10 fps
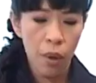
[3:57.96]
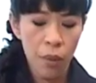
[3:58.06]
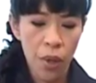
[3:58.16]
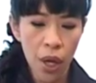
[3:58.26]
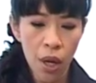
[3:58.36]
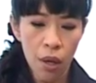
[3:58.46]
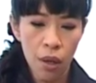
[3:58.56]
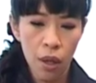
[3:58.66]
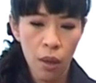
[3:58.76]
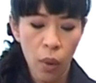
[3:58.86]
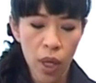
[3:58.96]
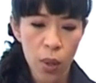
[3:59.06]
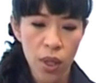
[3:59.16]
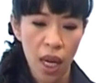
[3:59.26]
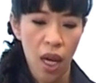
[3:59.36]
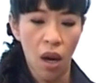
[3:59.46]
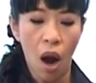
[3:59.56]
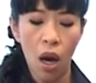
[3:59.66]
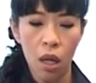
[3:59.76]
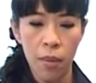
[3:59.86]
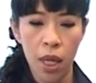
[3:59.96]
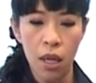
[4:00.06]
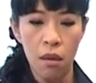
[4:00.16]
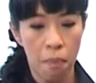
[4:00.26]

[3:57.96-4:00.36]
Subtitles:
There, when you say economy,